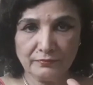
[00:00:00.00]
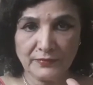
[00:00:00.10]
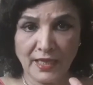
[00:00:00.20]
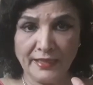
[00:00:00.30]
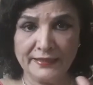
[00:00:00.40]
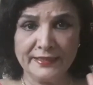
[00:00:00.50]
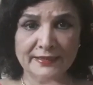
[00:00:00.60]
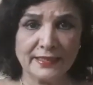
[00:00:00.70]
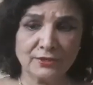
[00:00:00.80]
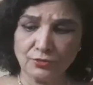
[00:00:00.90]
and this
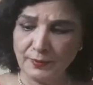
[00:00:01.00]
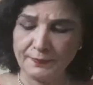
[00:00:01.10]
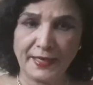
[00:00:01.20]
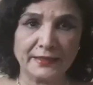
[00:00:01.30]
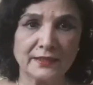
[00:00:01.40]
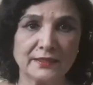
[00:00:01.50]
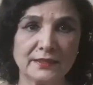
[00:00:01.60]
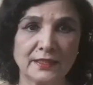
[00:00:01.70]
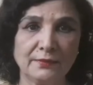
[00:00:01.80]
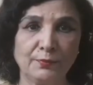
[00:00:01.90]
has to be practiced
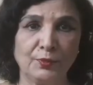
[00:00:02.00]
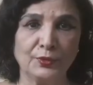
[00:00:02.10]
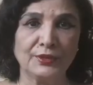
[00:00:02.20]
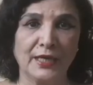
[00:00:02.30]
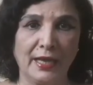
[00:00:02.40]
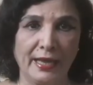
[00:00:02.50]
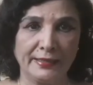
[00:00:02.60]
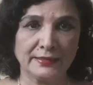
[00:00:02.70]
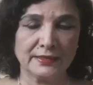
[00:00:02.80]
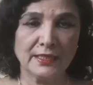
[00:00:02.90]
in both the
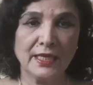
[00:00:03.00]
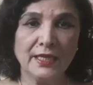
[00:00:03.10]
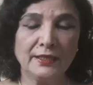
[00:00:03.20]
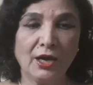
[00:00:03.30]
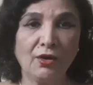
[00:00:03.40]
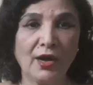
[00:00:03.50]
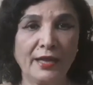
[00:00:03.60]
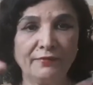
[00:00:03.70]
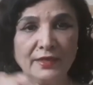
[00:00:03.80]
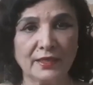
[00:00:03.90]
hands. Now
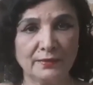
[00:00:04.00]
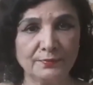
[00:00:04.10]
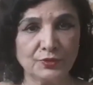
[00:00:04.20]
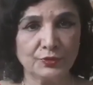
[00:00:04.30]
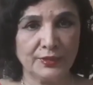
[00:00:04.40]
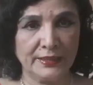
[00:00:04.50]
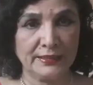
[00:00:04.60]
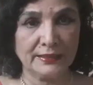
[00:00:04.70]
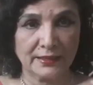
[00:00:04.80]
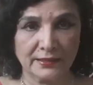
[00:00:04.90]
I will come to the
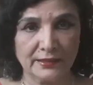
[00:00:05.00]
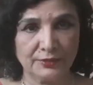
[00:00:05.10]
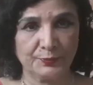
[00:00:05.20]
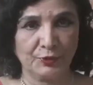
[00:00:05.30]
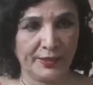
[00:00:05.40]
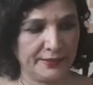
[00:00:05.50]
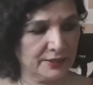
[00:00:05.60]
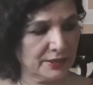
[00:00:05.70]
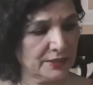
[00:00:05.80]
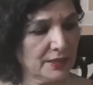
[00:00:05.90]
third
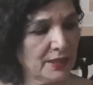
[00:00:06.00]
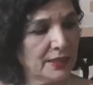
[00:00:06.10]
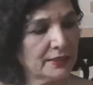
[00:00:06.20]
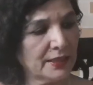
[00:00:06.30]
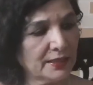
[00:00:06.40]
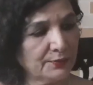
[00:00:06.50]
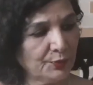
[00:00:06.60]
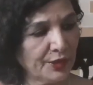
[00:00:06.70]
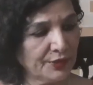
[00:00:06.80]
point. Third point